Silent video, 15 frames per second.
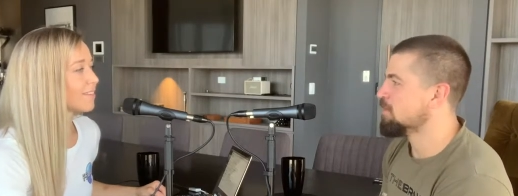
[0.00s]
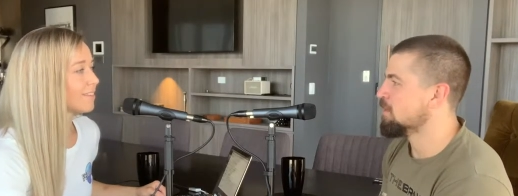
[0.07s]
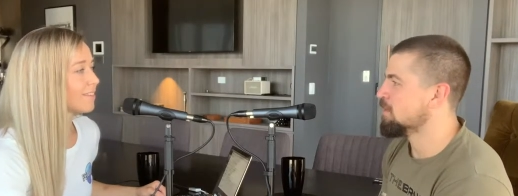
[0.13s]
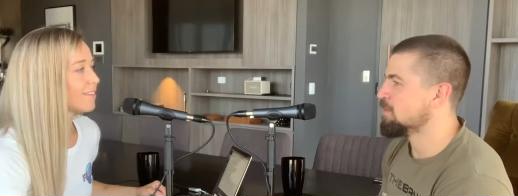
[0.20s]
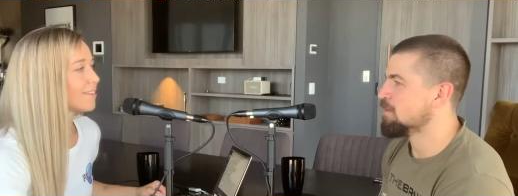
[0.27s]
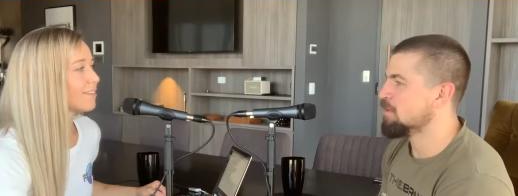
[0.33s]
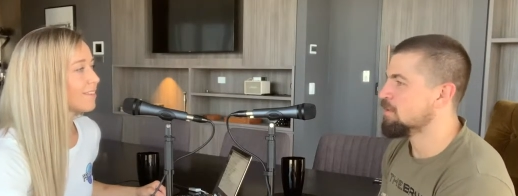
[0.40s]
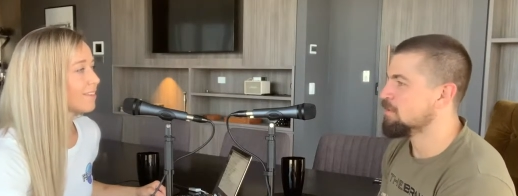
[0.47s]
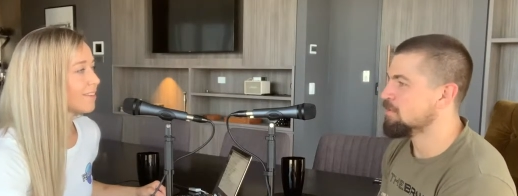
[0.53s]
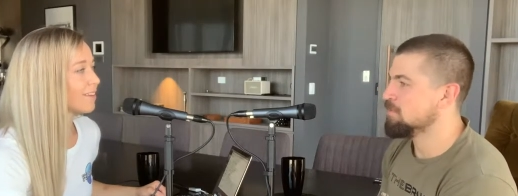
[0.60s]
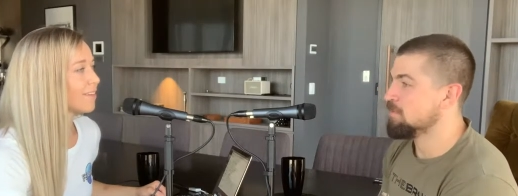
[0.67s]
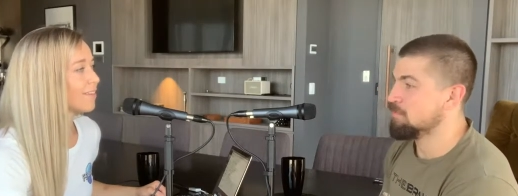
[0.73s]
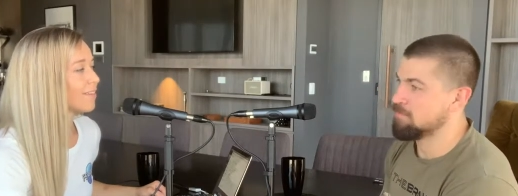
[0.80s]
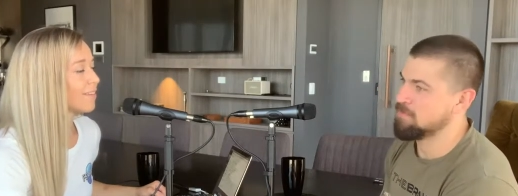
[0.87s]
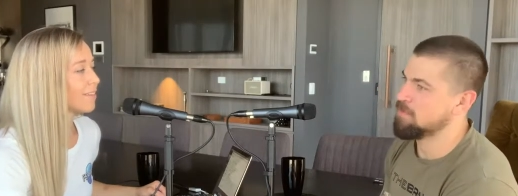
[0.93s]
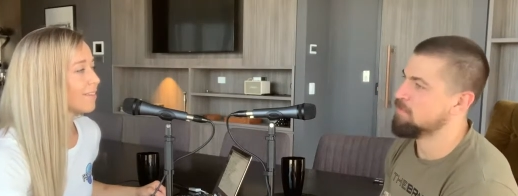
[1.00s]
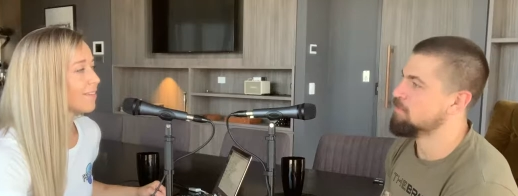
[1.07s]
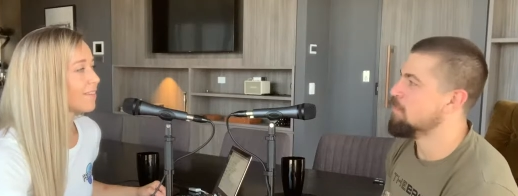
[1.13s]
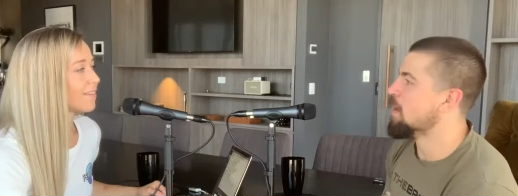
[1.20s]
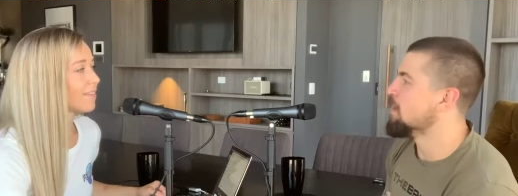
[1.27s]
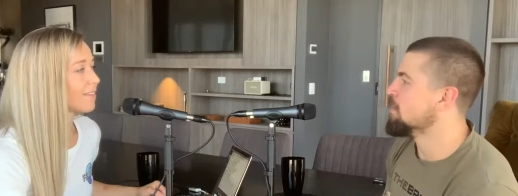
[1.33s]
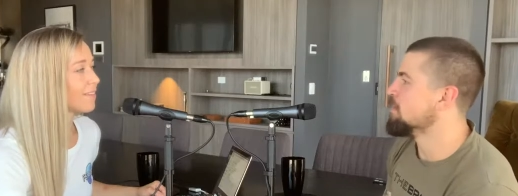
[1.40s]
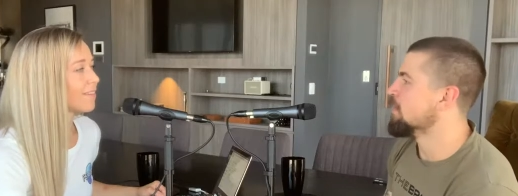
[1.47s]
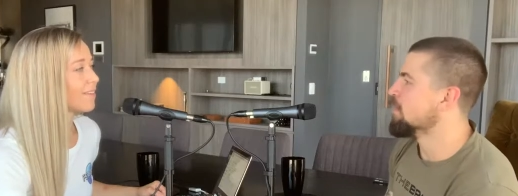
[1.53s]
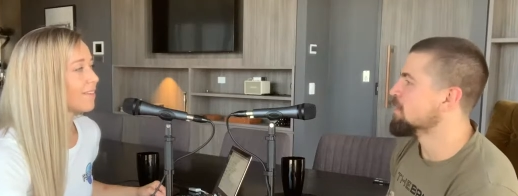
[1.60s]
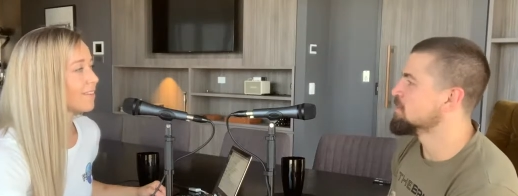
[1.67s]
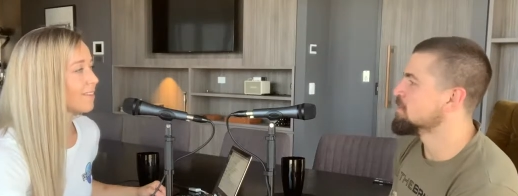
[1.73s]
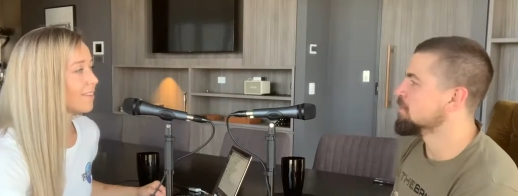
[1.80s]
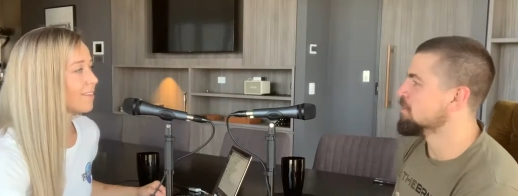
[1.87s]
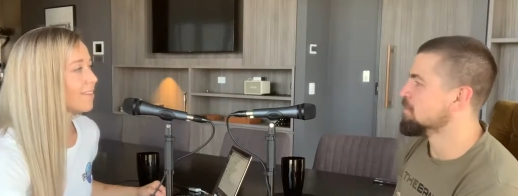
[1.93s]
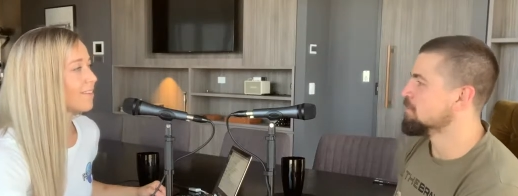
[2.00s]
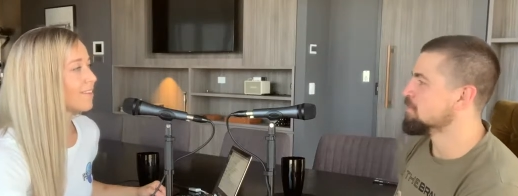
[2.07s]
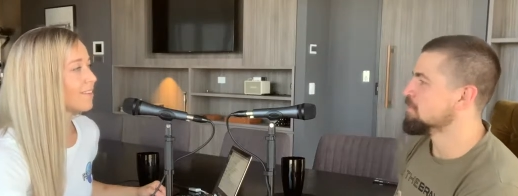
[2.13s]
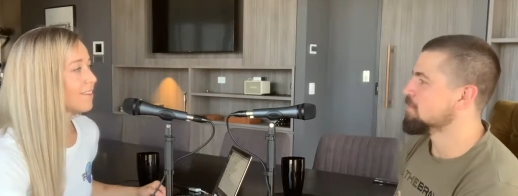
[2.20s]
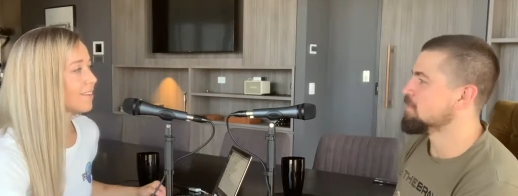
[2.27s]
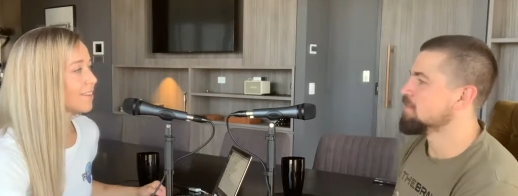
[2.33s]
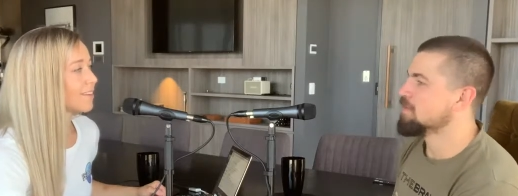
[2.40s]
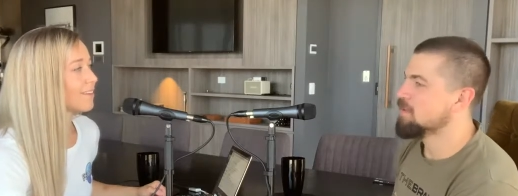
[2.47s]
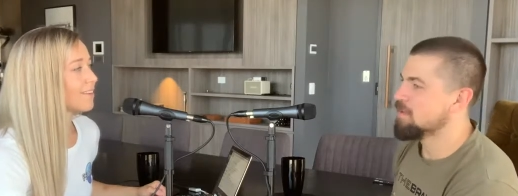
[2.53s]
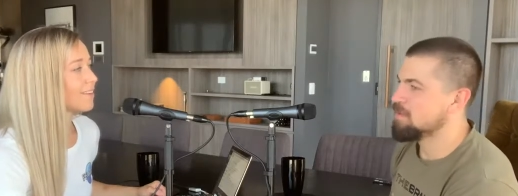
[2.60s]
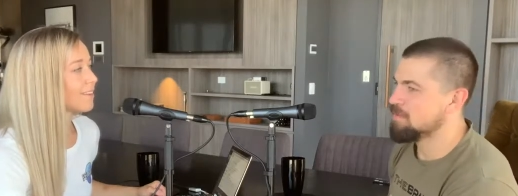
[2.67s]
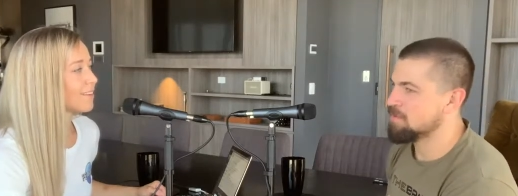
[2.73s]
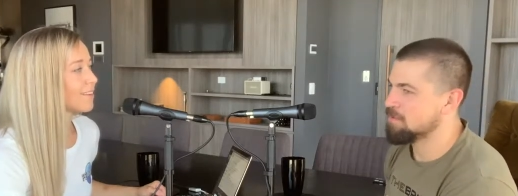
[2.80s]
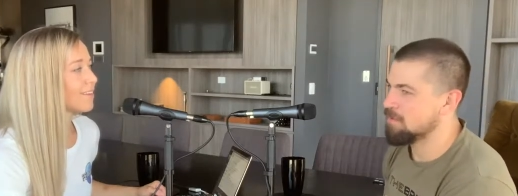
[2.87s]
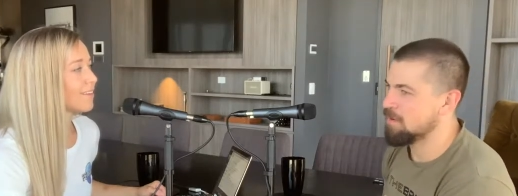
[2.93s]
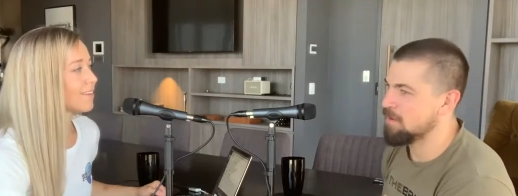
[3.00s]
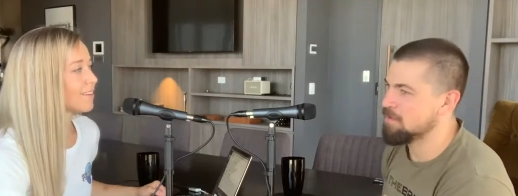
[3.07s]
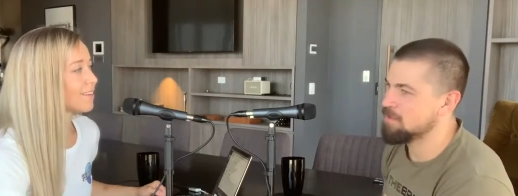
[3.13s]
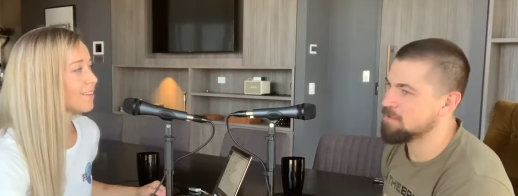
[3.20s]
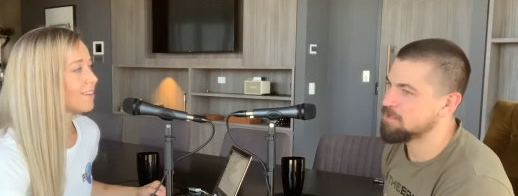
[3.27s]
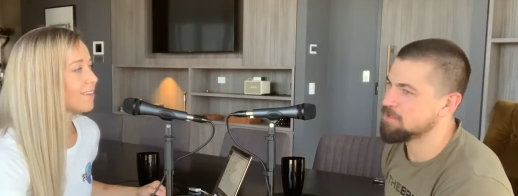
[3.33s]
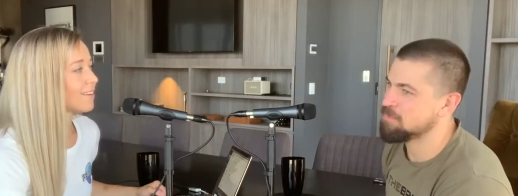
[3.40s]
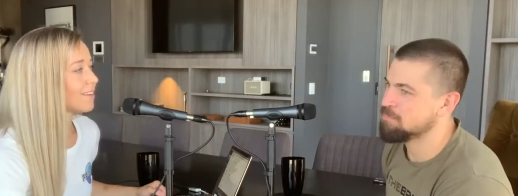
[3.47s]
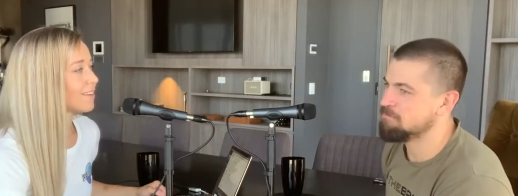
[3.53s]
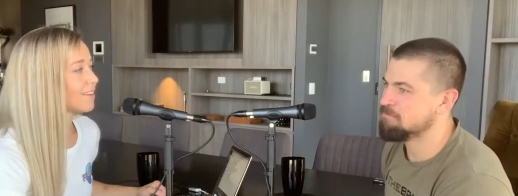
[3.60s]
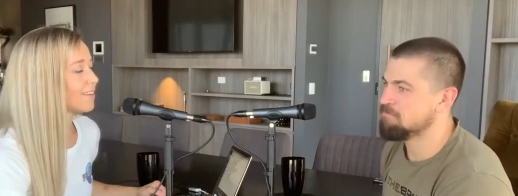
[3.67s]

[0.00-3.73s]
Speaker 1: Like you know, you, have yeah. you've, you've made it there, so you're uh, you should